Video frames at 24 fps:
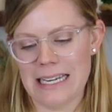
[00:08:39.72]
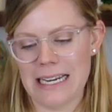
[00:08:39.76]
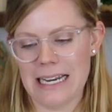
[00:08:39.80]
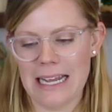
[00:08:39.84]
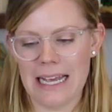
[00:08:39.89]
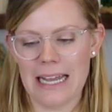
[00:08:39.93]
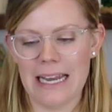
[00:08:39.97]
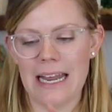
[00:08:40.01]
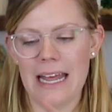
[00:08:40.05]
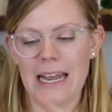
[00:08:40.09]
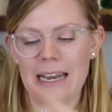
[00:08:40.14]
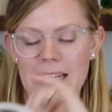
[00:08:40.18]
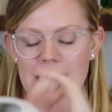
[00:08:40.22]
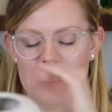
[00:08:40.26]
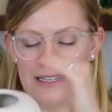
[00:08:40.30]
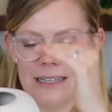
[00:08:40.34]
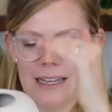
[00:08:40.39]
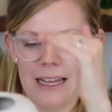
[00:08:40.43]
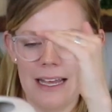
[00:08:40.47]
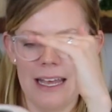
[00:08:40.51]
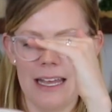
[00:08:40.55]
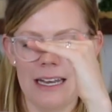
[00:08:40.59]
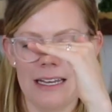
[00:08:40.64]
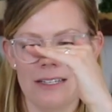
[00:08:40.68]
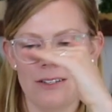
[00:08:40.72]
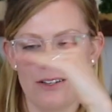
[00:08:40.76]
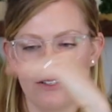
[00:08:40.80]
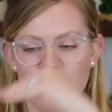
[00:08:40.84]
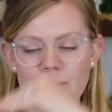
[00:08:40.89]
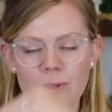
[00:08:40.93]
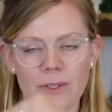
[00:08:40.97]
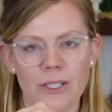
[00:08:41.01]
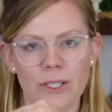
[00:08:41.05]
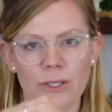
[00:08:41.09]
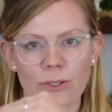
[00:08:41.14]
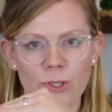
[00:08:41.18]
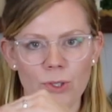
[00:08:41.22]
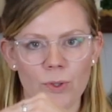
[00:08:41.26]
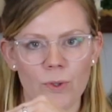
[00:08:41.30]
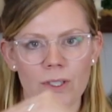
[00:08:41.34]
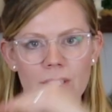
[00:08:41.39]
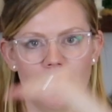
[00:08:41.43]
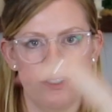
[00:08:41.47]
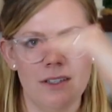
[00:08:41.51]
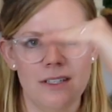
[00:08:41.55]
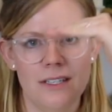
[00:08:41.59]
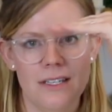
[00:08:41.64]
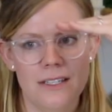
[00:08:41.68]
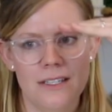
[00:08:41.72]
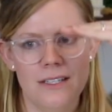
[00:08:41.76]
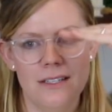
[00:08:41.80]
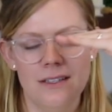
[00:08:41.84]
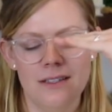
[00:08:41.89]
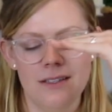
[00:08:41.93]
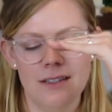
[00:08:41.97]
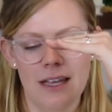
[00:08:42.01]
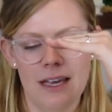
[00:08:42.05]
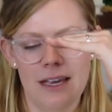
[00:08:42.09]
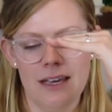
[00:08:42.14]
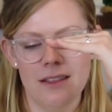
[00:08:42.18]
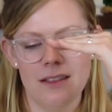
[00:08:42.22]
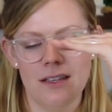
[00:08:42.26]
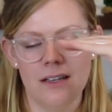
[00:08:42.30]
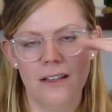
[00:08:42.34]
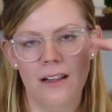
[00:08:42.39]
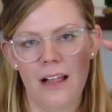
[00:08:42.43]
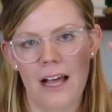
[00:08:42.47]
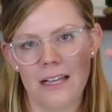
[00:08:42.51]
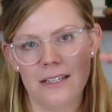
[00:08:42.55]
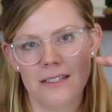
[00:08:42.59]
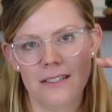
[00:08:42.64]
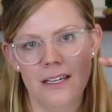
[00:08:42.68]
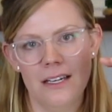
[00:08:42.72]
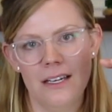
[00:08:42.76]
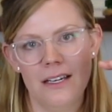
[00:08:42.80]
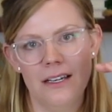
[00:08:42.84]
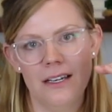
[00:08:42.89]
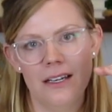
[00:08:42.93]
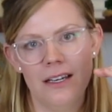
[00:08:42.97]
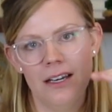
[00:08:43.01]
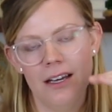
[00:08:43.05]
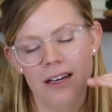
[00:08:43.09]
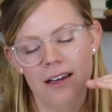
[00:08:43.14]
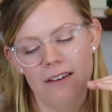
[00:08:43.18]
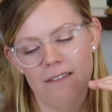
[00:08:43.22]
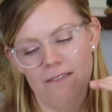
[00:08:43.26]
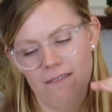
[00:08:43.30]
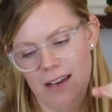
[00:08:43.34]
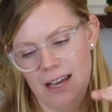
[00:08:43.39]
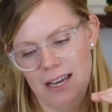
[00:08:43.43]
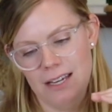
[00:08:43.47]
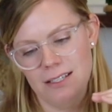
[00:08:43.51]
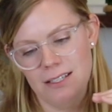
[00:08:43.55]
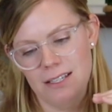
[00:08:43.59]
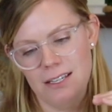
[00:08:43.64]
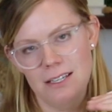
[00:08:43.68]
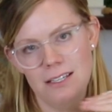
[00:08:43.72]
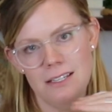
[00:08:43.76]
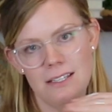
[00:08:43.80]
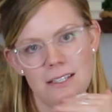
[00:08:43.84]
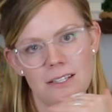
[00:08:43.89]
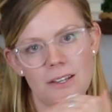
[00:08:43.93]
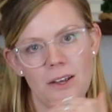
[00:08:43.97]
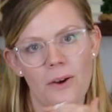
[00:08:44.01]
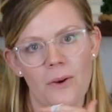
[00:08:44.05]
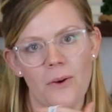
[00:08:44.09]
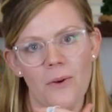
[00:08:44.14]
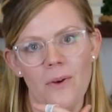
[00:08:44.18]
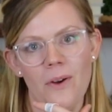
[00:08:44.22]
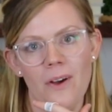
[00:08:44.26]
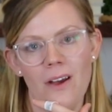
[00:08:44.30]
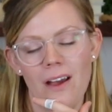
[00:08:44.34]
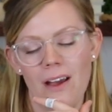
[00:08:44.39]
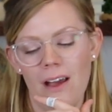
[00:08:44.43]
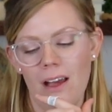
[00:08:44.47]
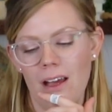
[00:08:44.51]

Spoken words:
in again, and it's also a little shorter than like the classic vases, so